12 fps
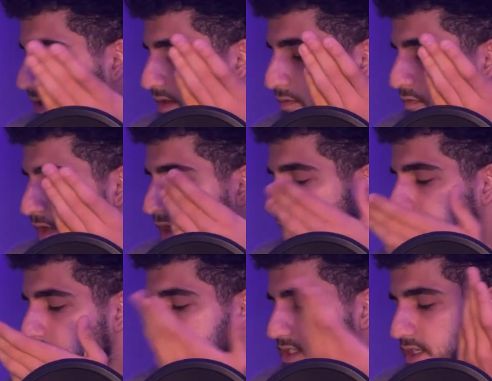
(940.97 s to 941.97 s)
in one
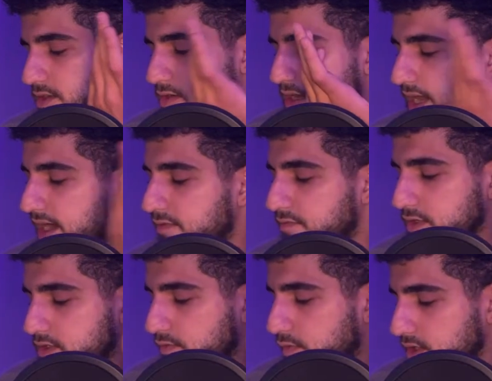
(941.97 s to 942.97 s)
operation you can have
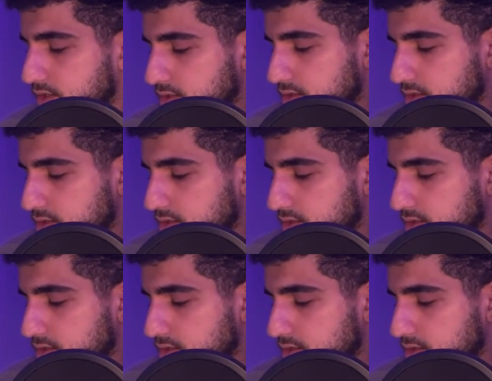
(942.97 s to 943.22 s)
what you want.